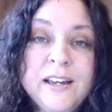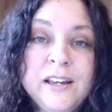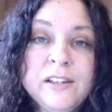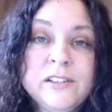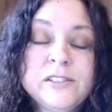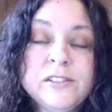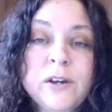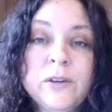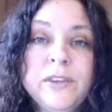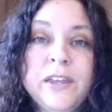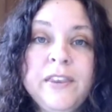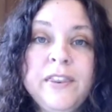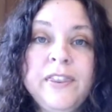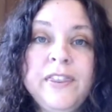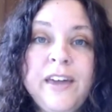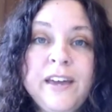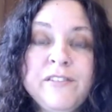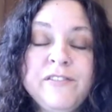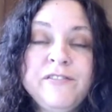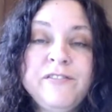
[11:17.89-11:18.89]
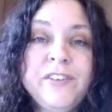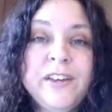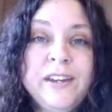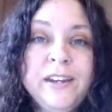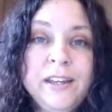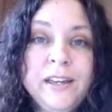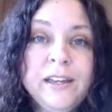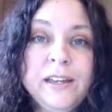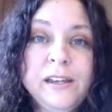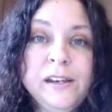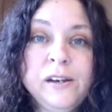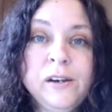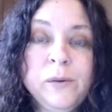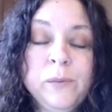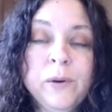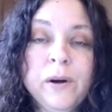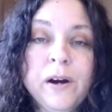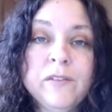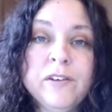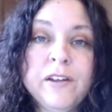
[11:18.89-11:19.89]
so that they fit in
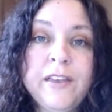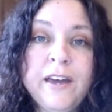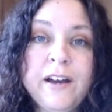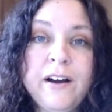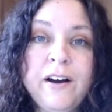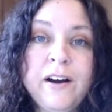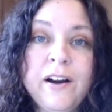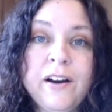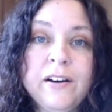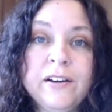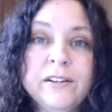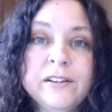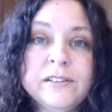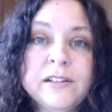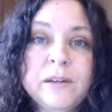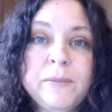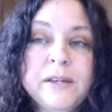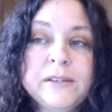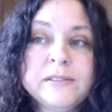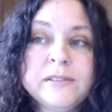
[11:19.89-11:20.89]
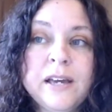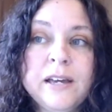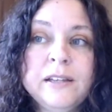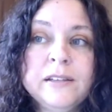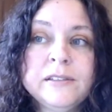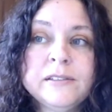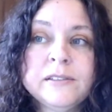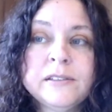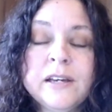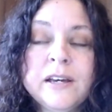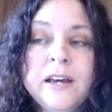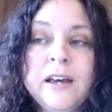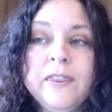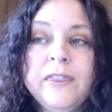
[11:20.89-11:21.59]
wherever they are. Does that make sense?